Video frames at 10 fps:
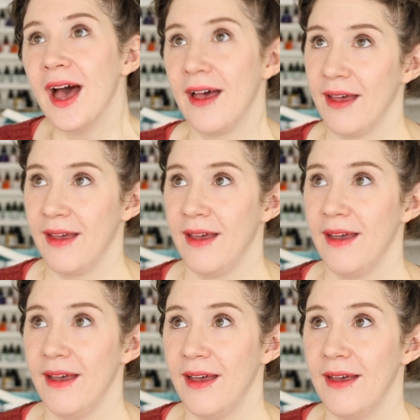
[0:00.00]

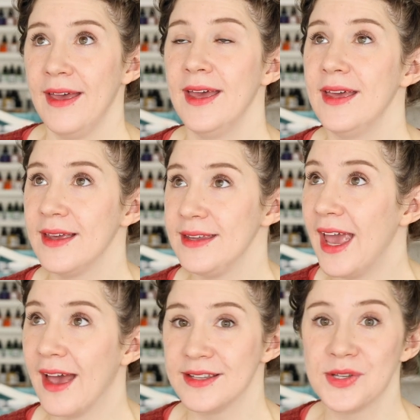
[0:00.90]
Uh,
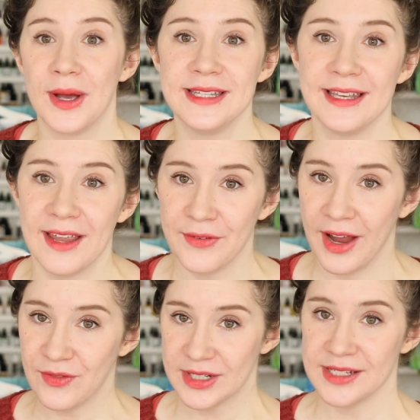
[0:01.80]
yeah, so I didn't ever
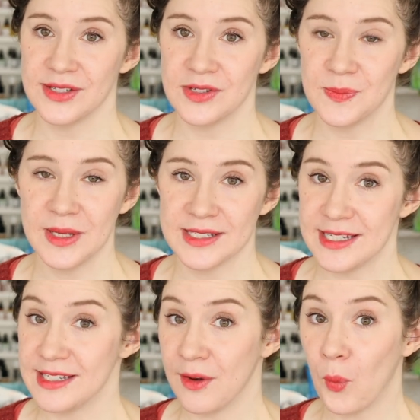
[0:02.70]
advertise those because I
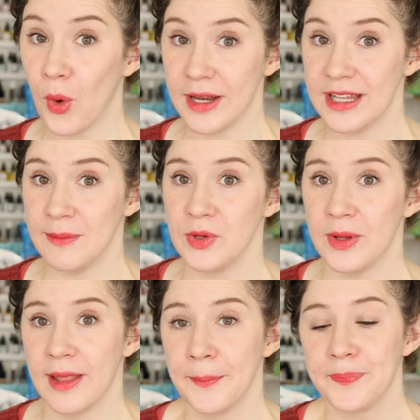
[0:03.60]
didn't want to keep
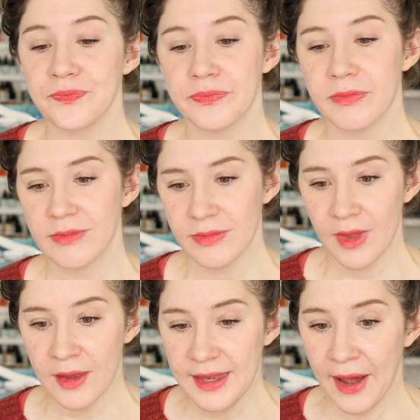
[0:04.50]
doing them.
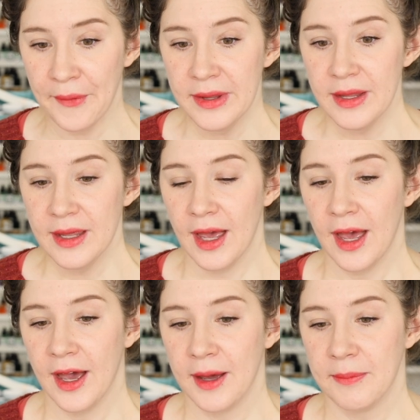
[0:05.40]
Now,
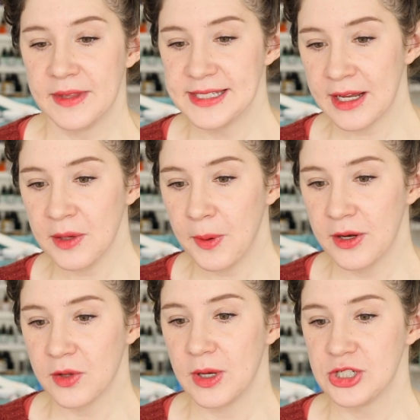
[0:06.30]
um, the second part
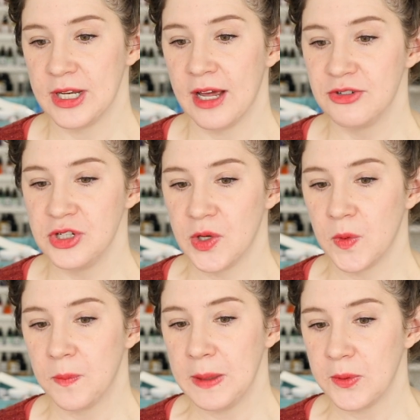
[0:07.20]
of the question, how did you know
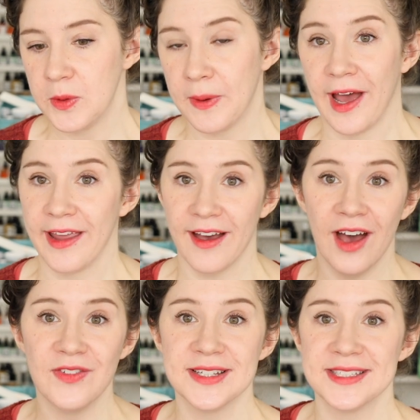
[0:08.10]
what people would buy?
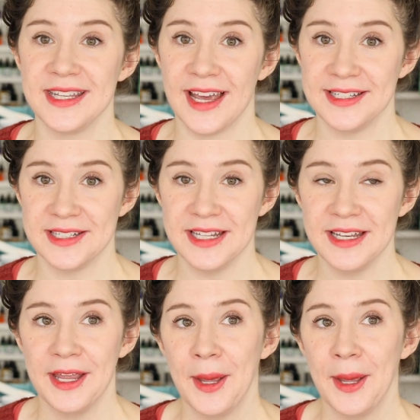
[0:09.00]
Obviously I didn't,